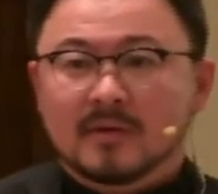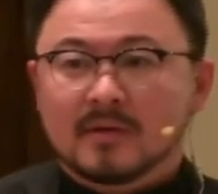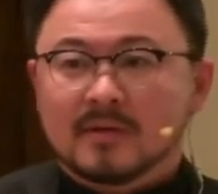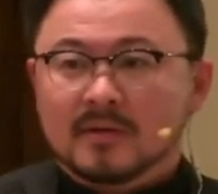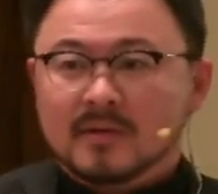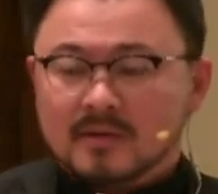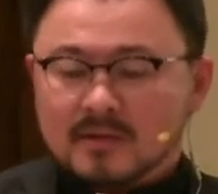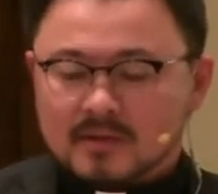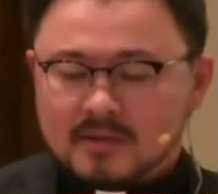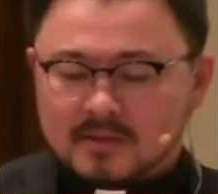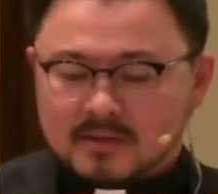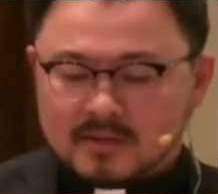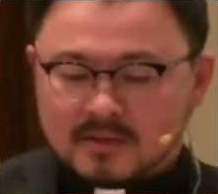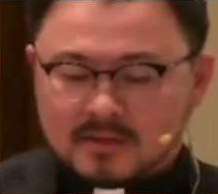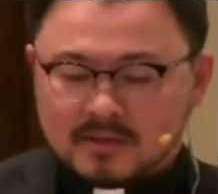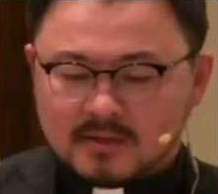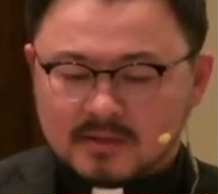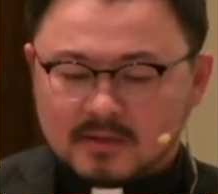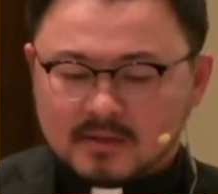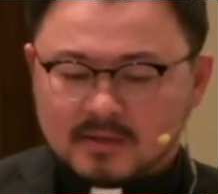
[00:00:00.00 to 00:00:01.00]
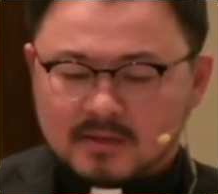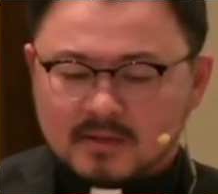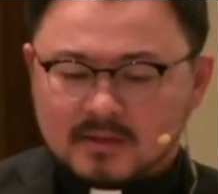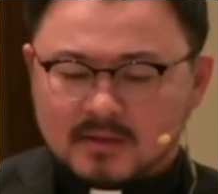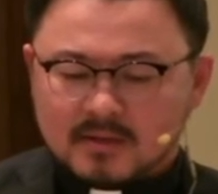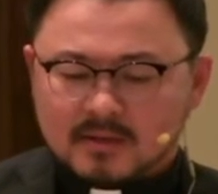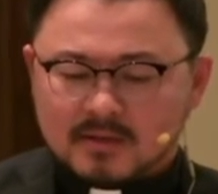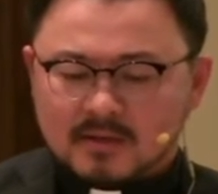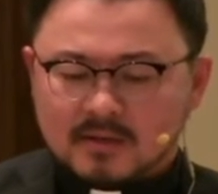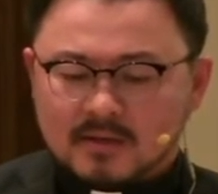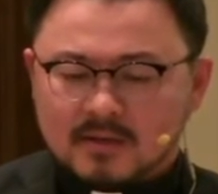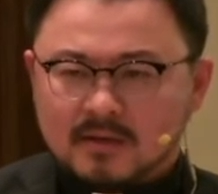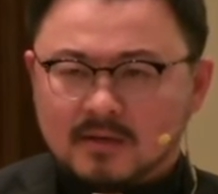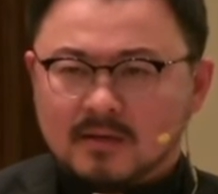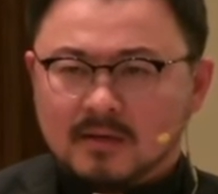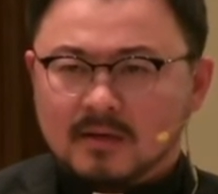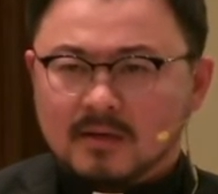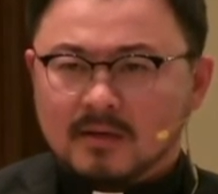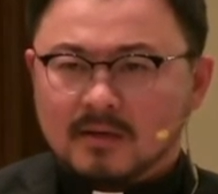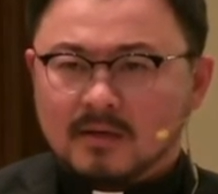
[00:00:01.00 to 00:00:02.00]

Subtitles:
(no one is talking)